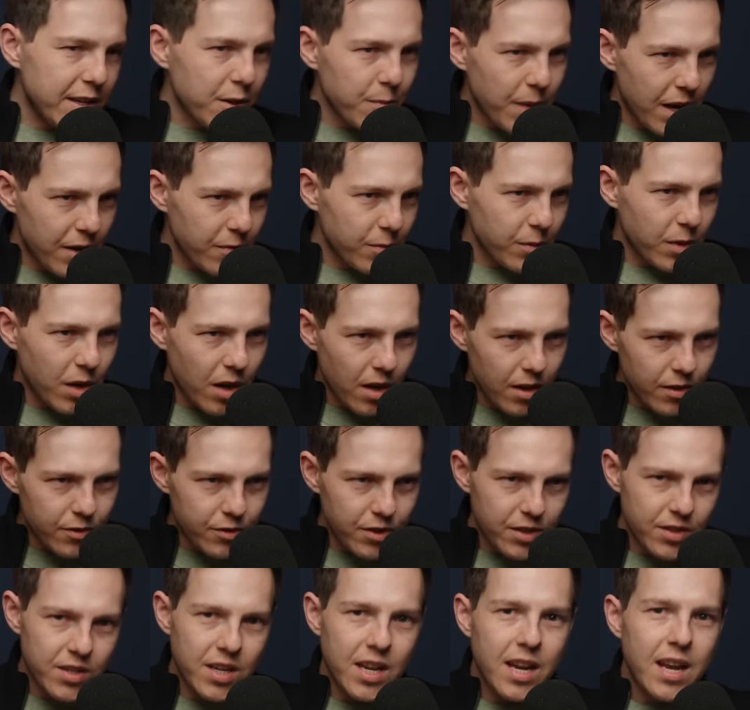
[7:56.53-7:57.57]
here back from
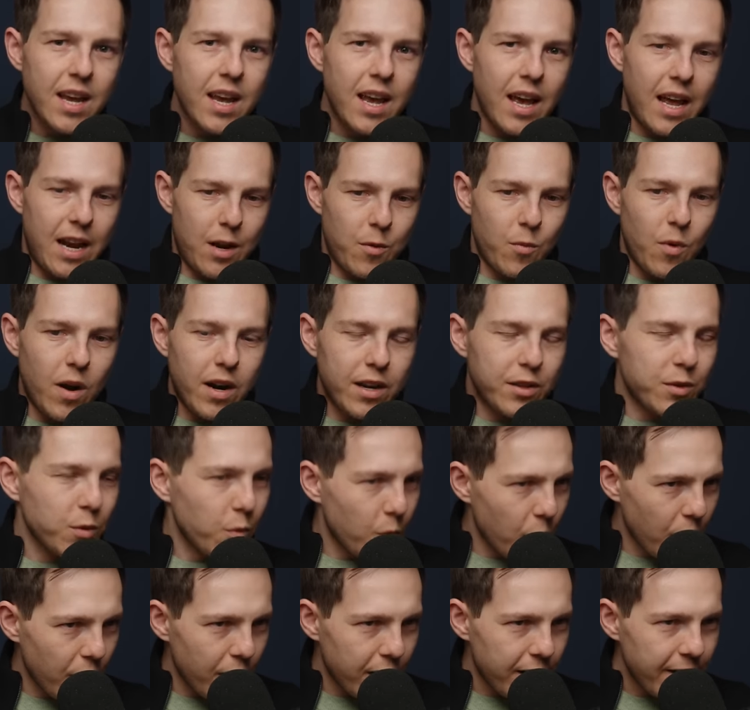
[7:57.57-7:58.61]
colleges, and I wanted to
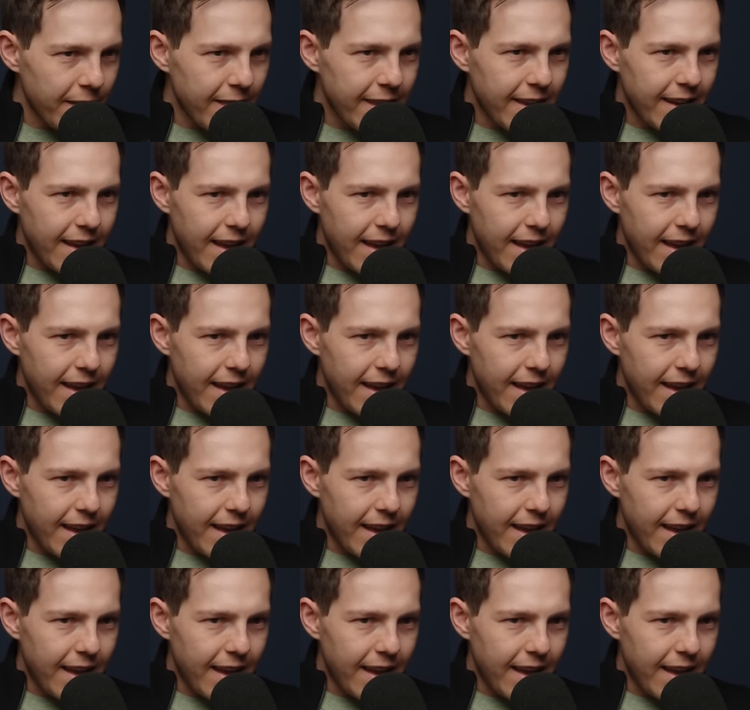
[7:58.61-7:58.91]
work.